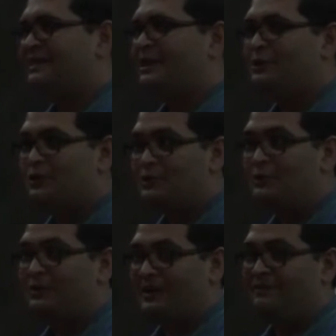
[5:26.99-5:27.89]
do you
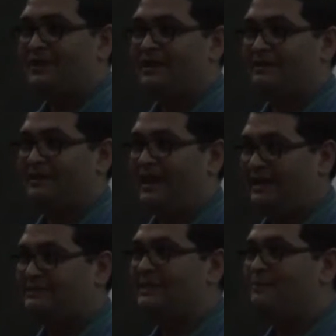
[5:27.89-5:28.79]
know if they are
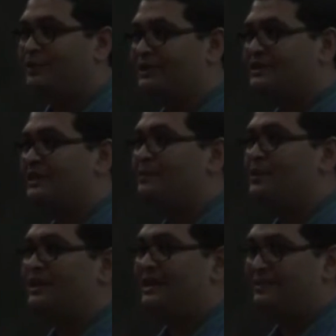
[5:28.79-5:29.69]
actually progressing
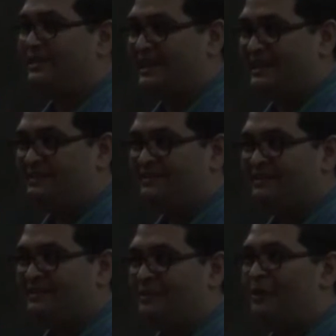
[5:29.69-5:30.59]
beyond level 10
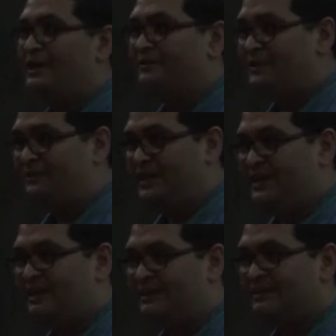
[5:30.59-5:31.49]
or level
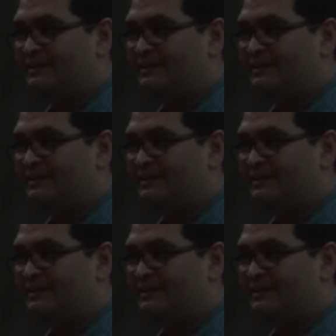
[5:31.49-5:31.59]
20?